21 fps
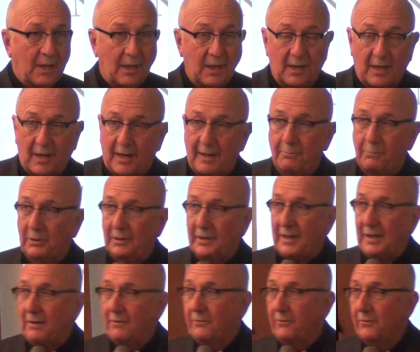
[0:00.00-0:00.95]
And I
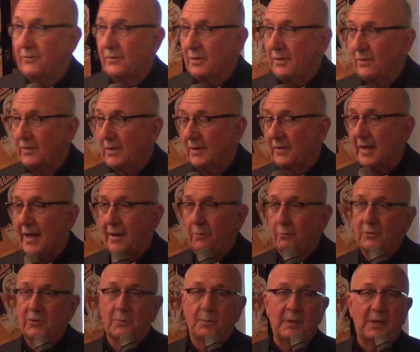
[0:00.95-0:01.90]
believe that
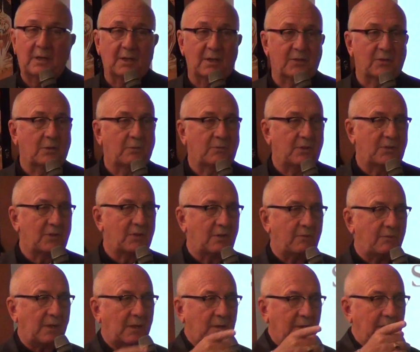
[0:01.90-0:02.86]
that was because of the
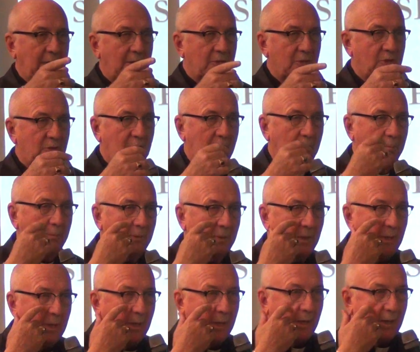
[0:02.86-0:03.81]
civic leadership
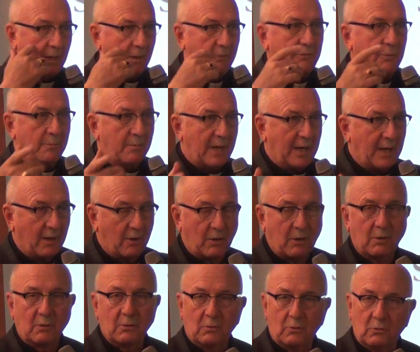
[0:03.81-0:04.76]
of the
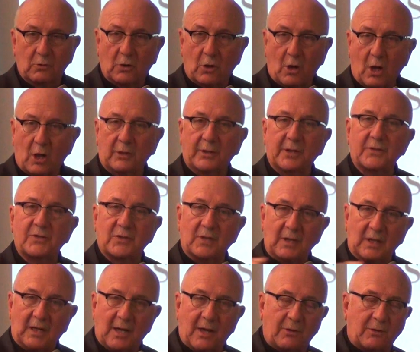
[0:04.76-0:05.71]
mayor, who called us
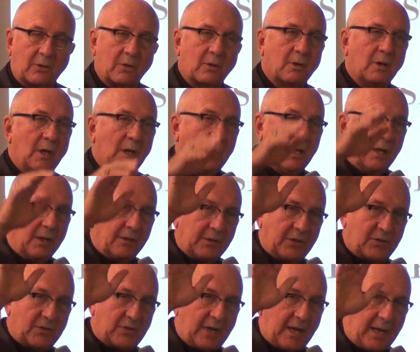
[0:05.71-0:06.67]
together
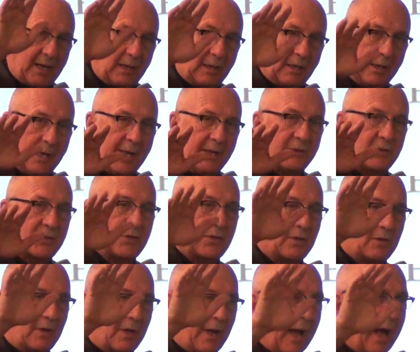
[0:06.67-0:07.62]
to say,
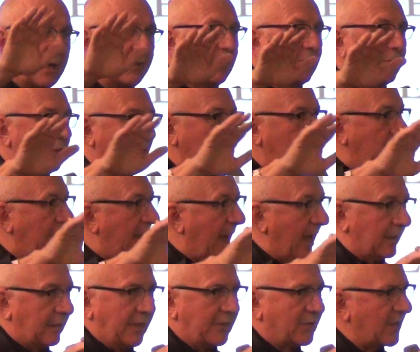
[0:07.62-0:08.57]
let's not do
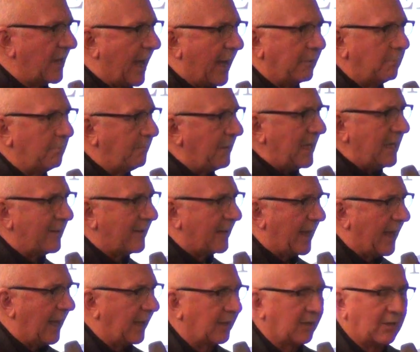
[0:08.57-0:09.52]
that. Let's not be
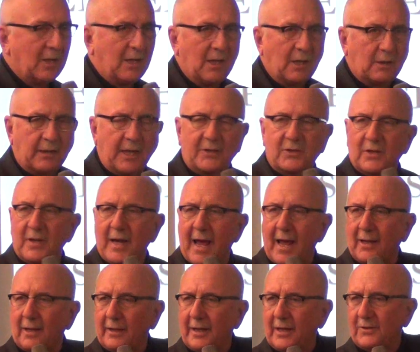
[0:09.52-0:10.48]
that. Let's
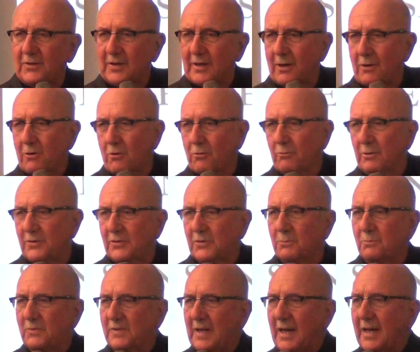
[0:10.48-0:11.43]
not let
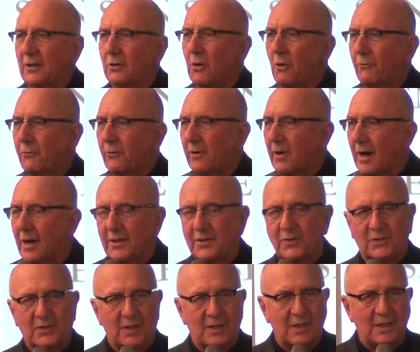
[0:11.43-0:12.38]
terrorism take over our
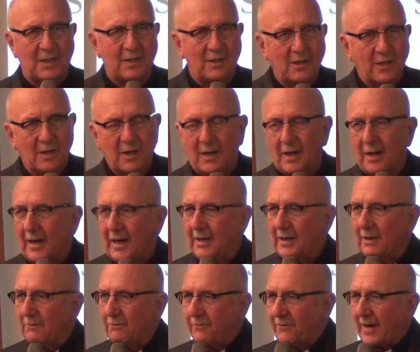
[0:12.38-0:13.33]
city
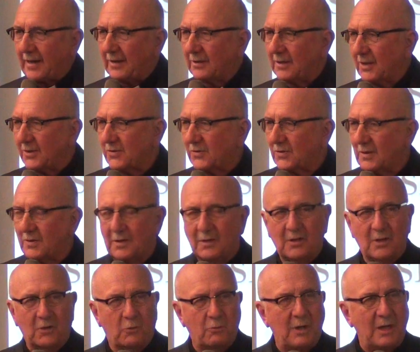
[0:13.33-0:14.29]
and infect us to the
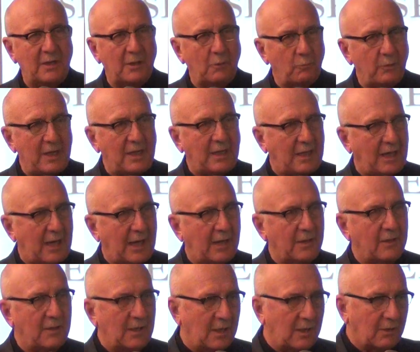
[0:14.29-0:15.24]
degree that we
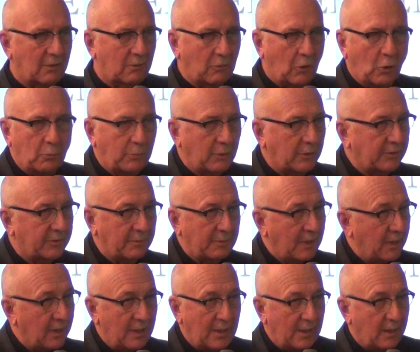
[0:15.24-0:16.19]
can't, in a global
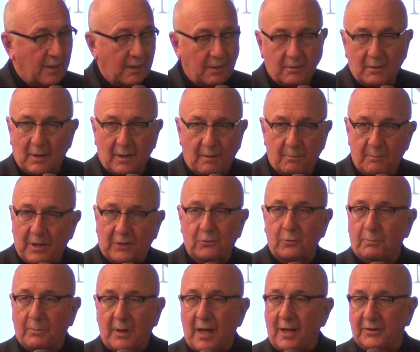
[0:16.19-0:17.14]

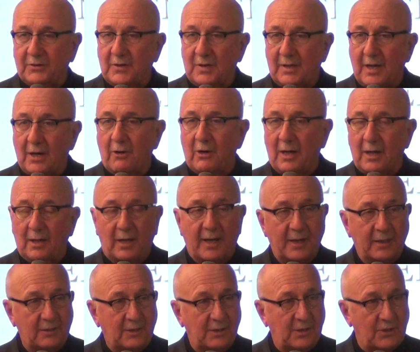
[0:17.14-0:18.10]
metropolitan area
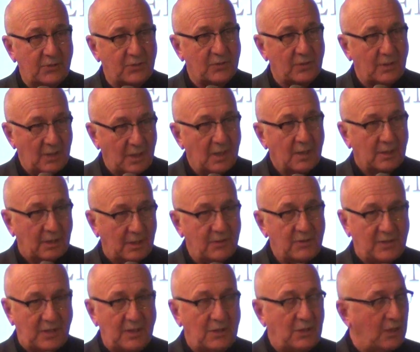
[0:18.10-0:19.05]
like this,
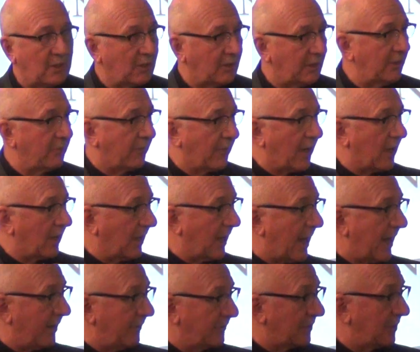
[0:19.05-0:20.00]
continue to live our
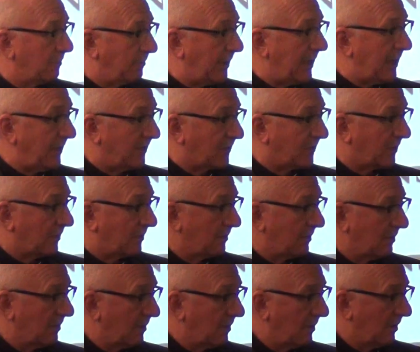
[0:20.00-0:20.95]
lives in peace.
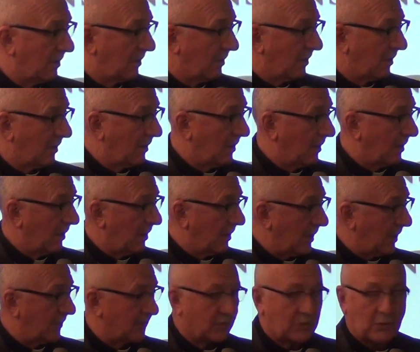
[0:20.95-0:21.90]

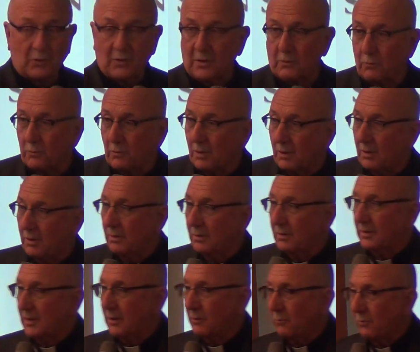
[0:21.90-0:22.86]
And so there
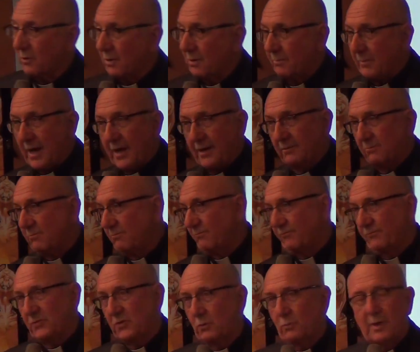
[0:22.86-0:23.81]
were
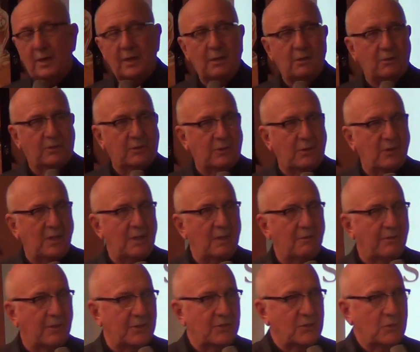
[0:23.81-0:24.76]
about 20 or
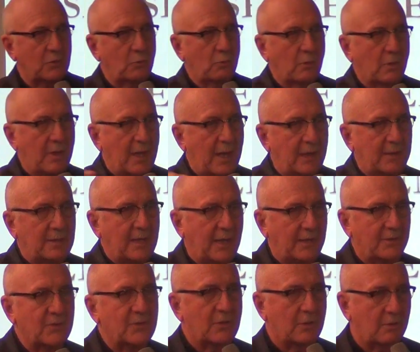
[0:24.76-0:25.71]
30 of us who were at
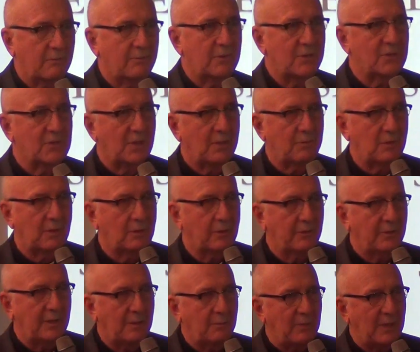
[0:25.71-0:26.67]
that service,
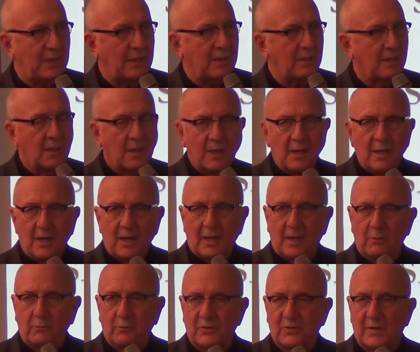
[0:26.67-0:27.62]
including me,
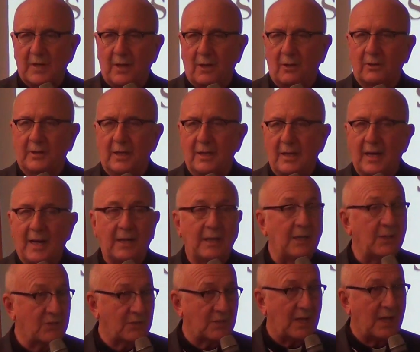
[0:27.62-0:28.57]
and it was held at
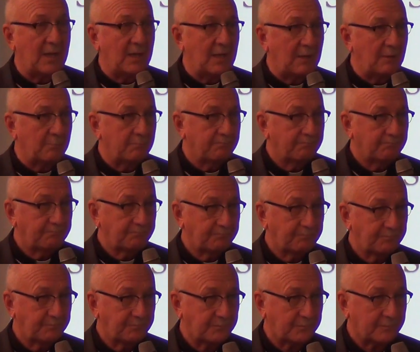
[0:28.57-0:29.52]
Yankee Stadium,
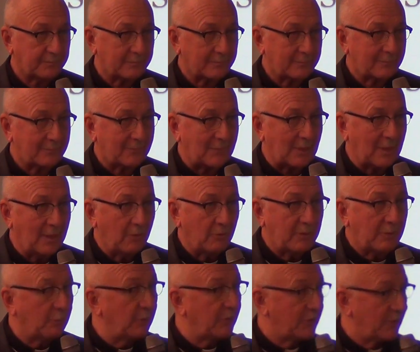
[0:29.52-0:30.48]

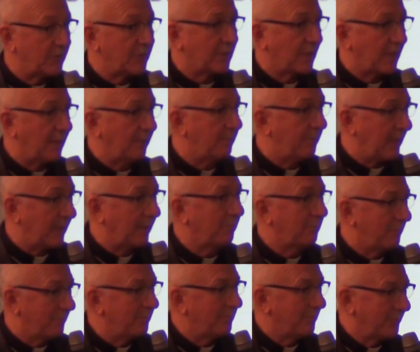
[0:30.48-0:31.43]
which is a
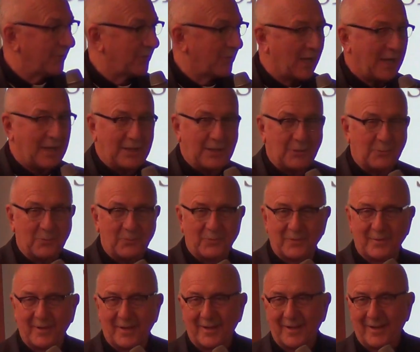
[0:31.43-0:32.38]
big stadium.
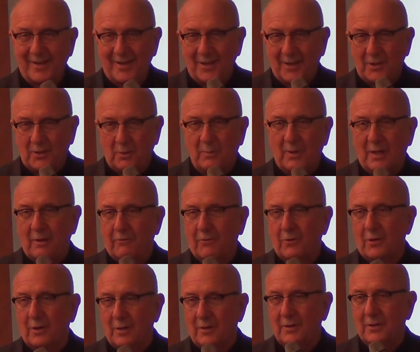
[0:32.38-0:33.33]
You may have
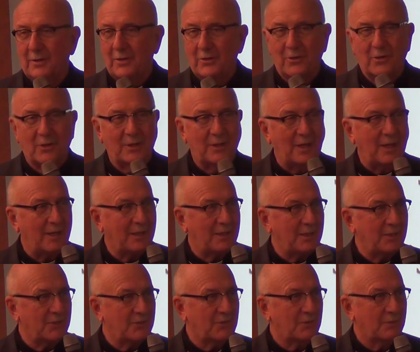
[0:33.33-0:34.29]
heard of the New York
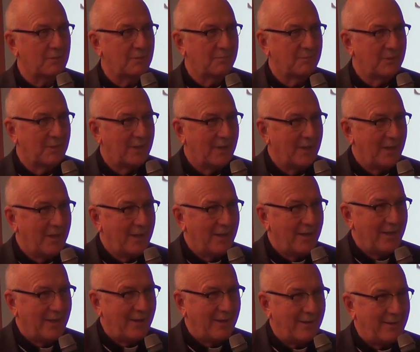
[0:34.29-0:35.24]
Yankees.
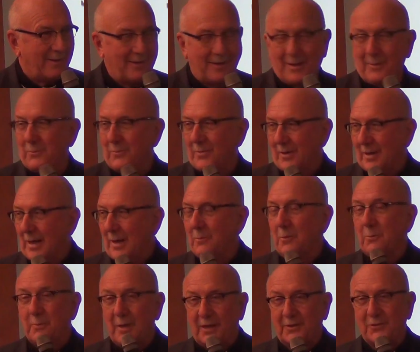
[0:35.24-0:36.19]
I'm
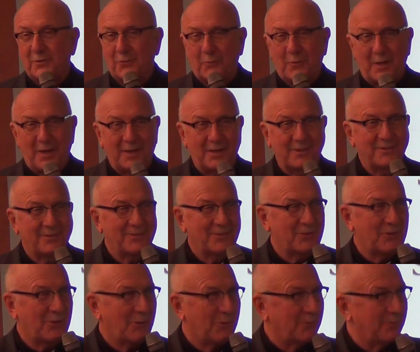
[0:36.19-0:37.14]
a Mets fan,
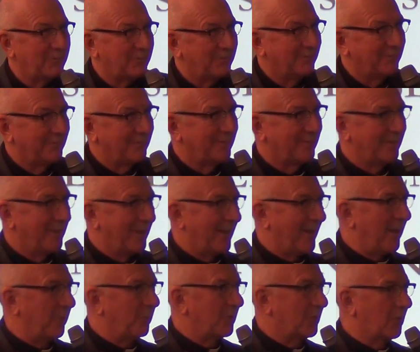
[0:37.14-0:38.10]
so
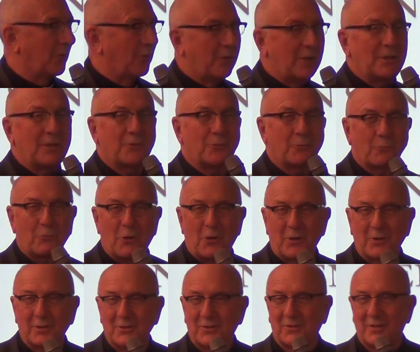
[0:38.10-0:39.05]
I was going to the
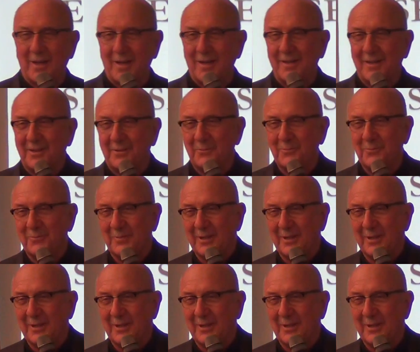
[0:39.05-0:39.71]
wrong stadium.